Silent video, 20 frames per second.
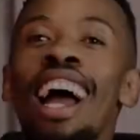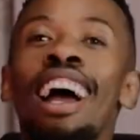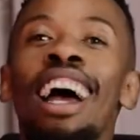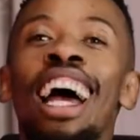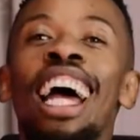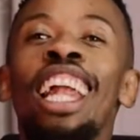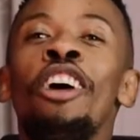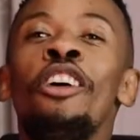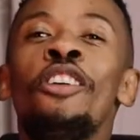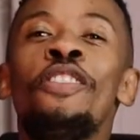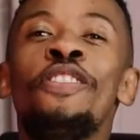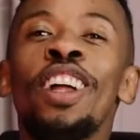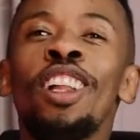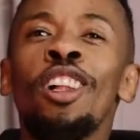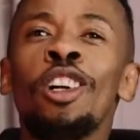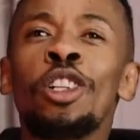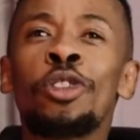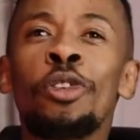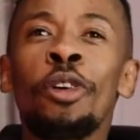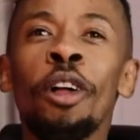Hello,
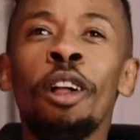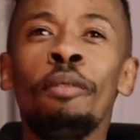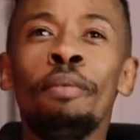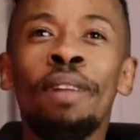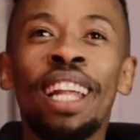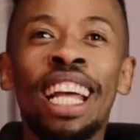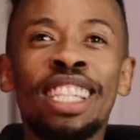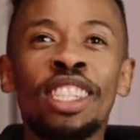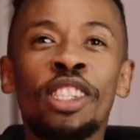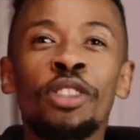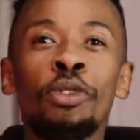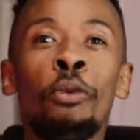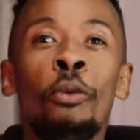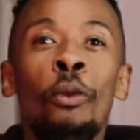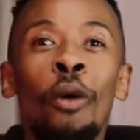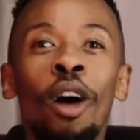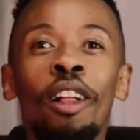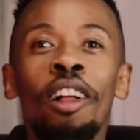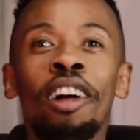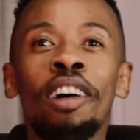fellow Trailblazers.
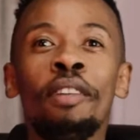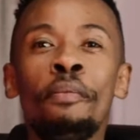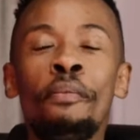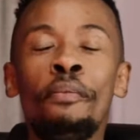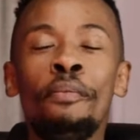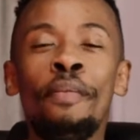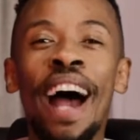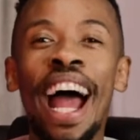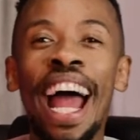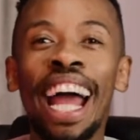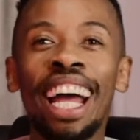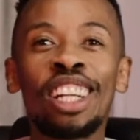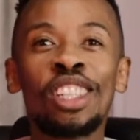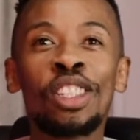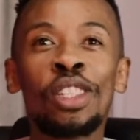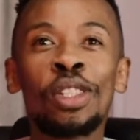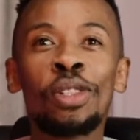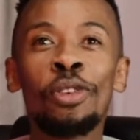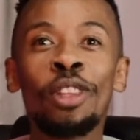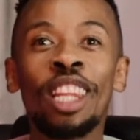Welcome
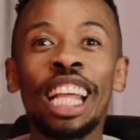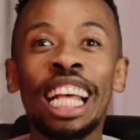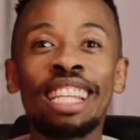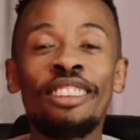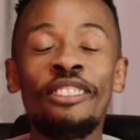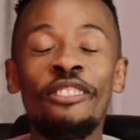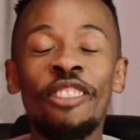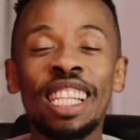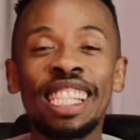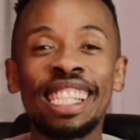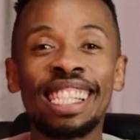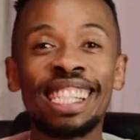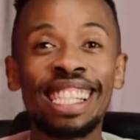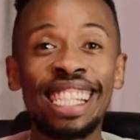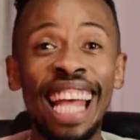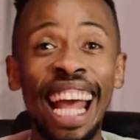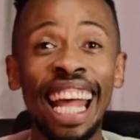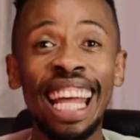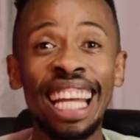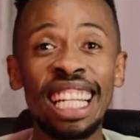back to the
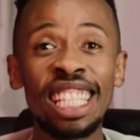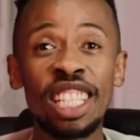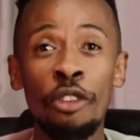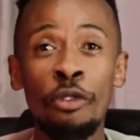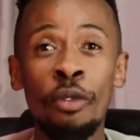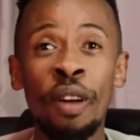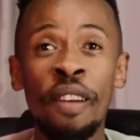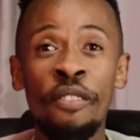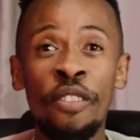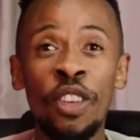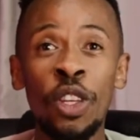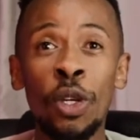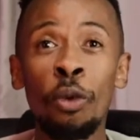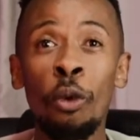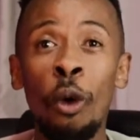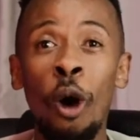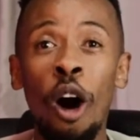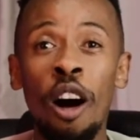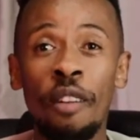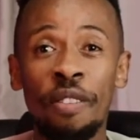second
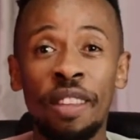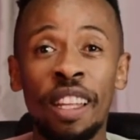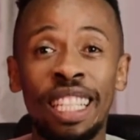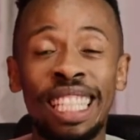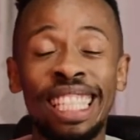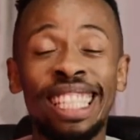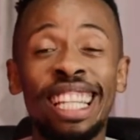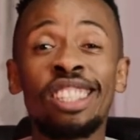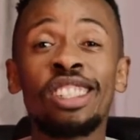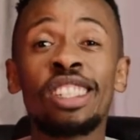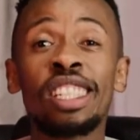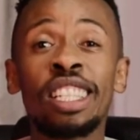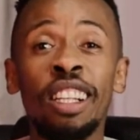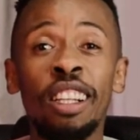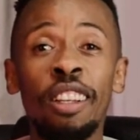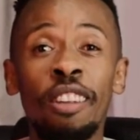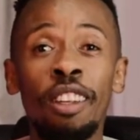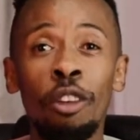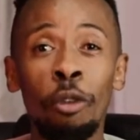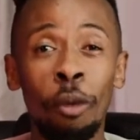review of the
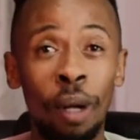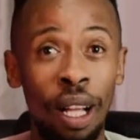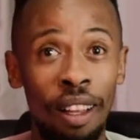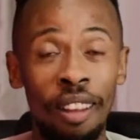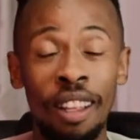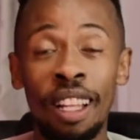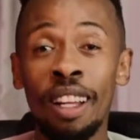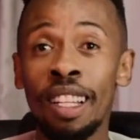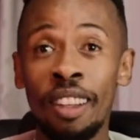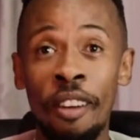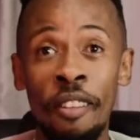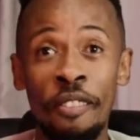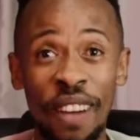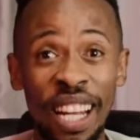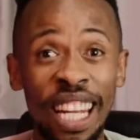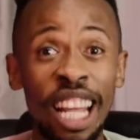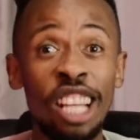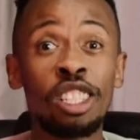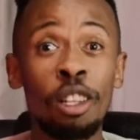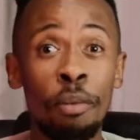digital, well,
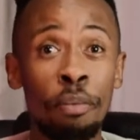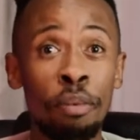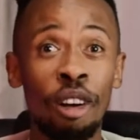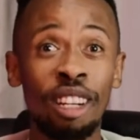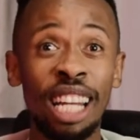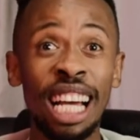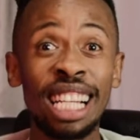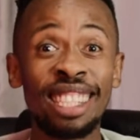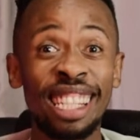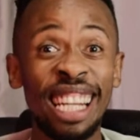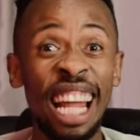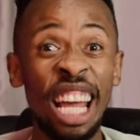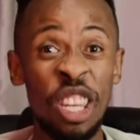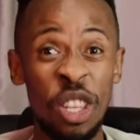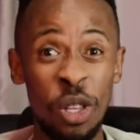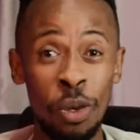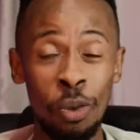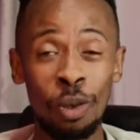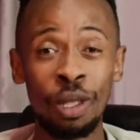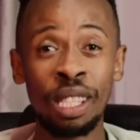financial products that I
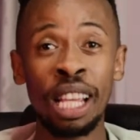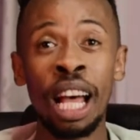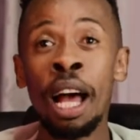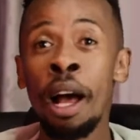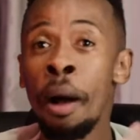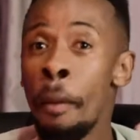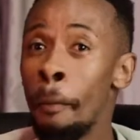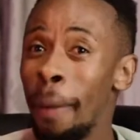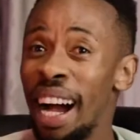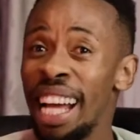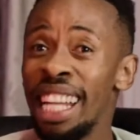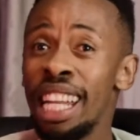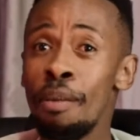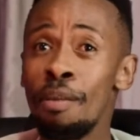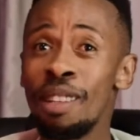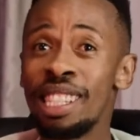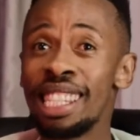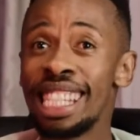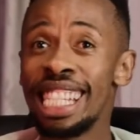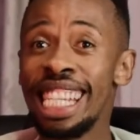use. My
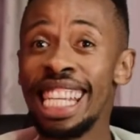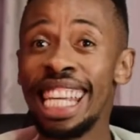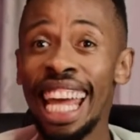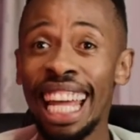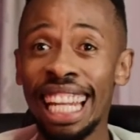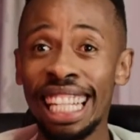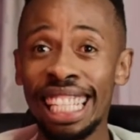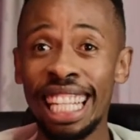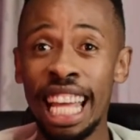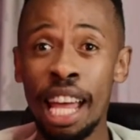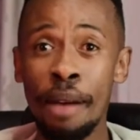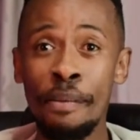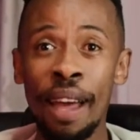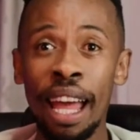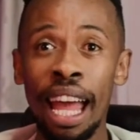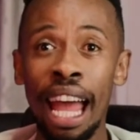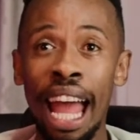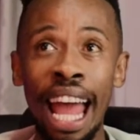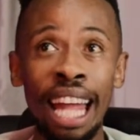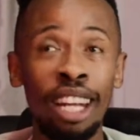name is TK
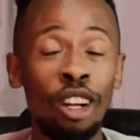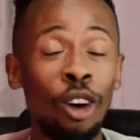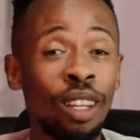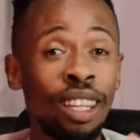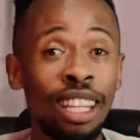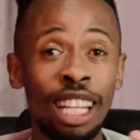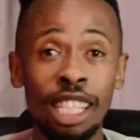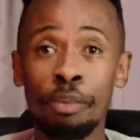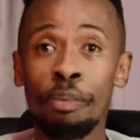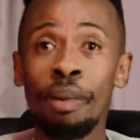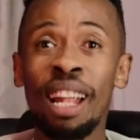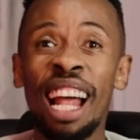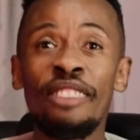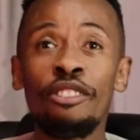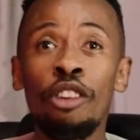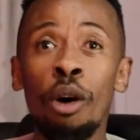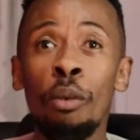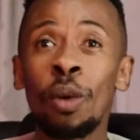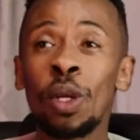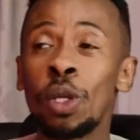Ntebe, and on this
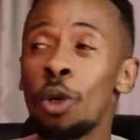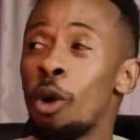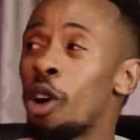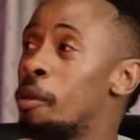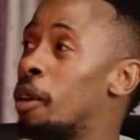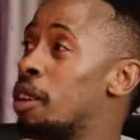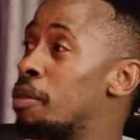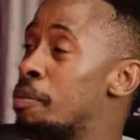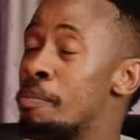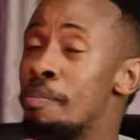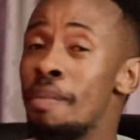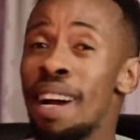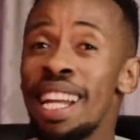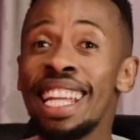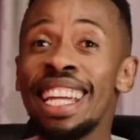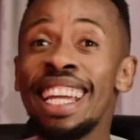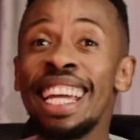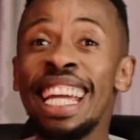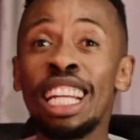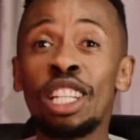platform, we talk about
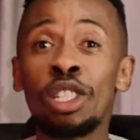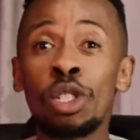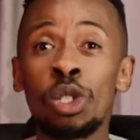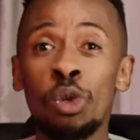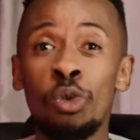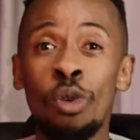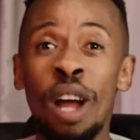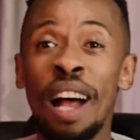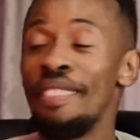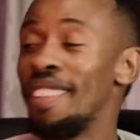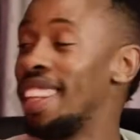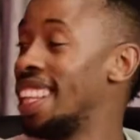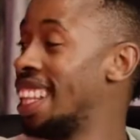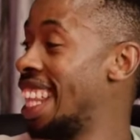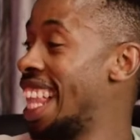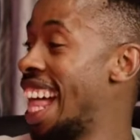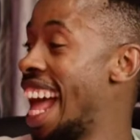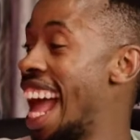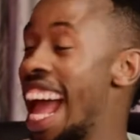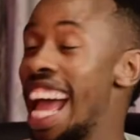money,
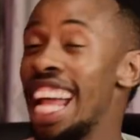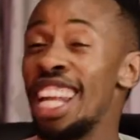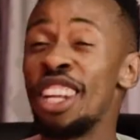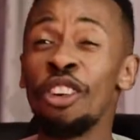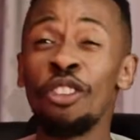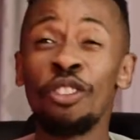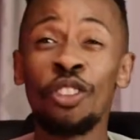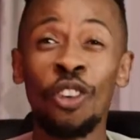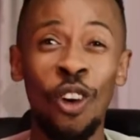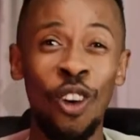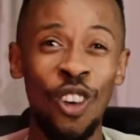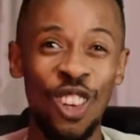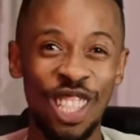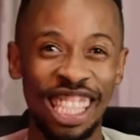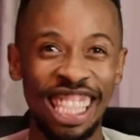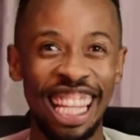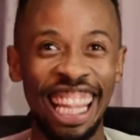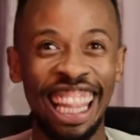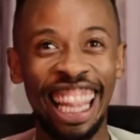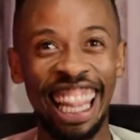travel, and of
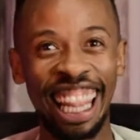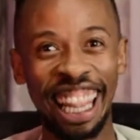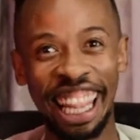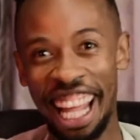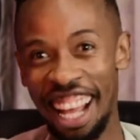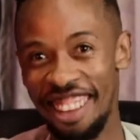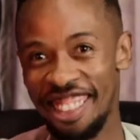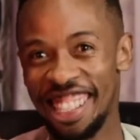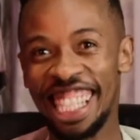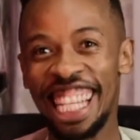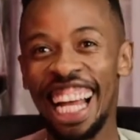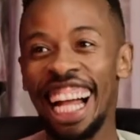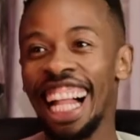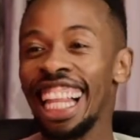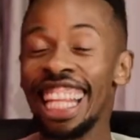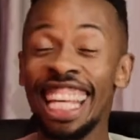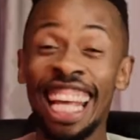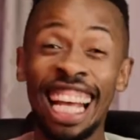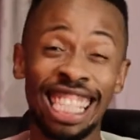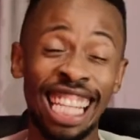course,
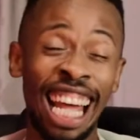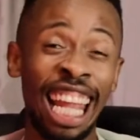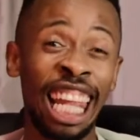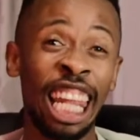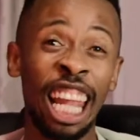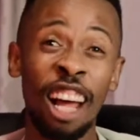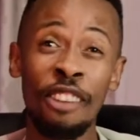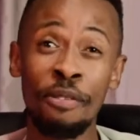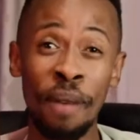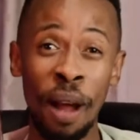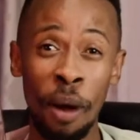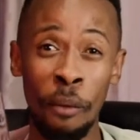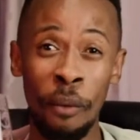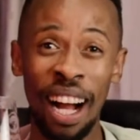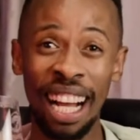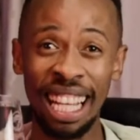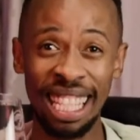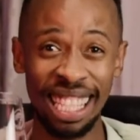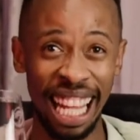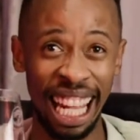lifestyle. Yes, I love my
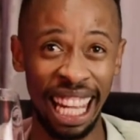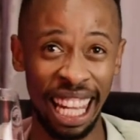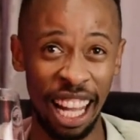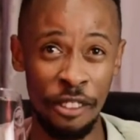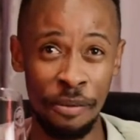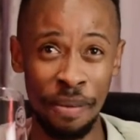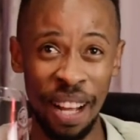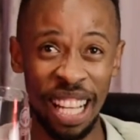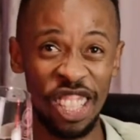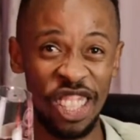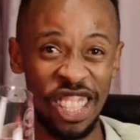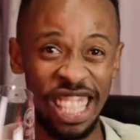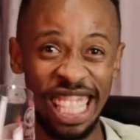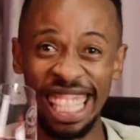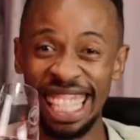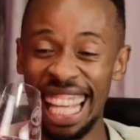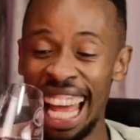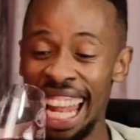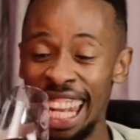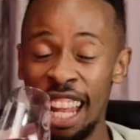wines, I love my
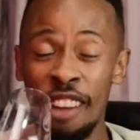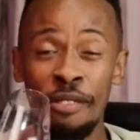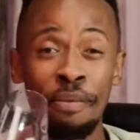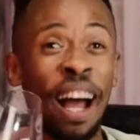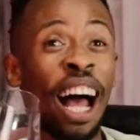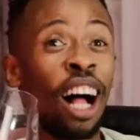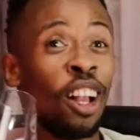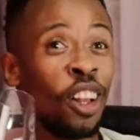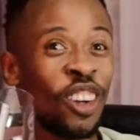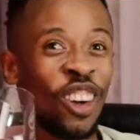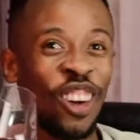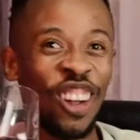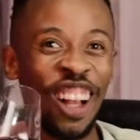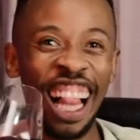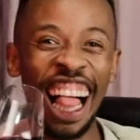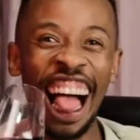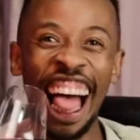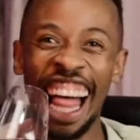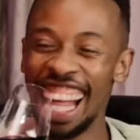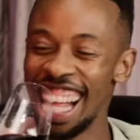gins, I love my
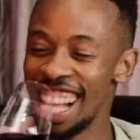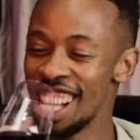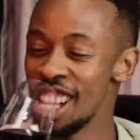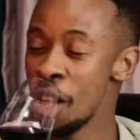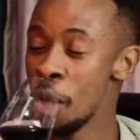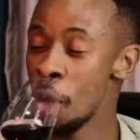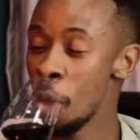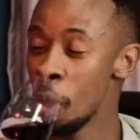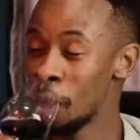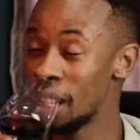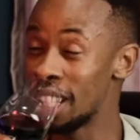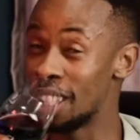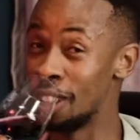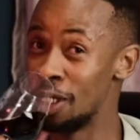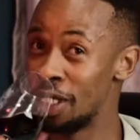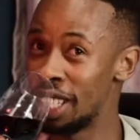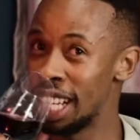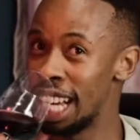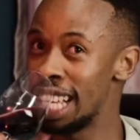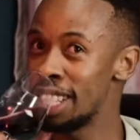alcohol.
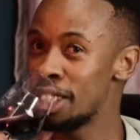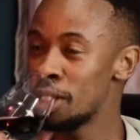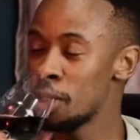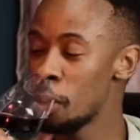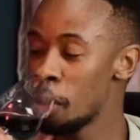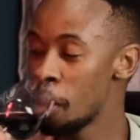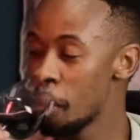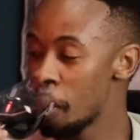Don't judge.